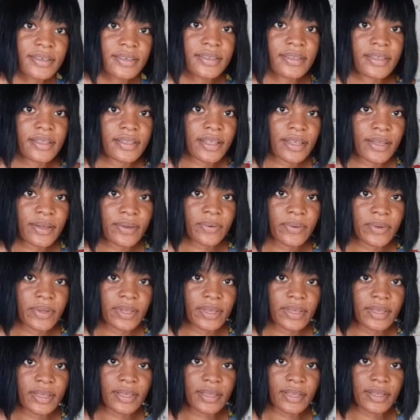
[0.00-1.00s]
Then I go
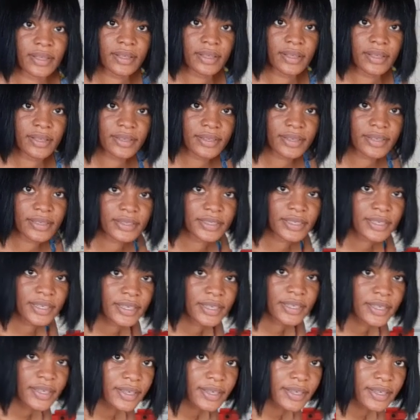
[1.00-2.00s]
again. Then take
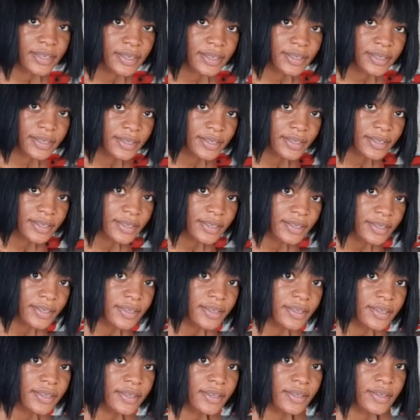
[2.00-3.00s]
it again.
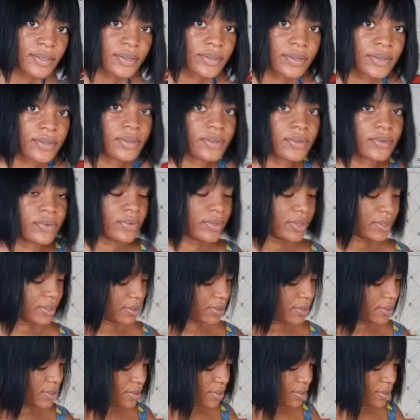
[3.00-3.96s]
Okay.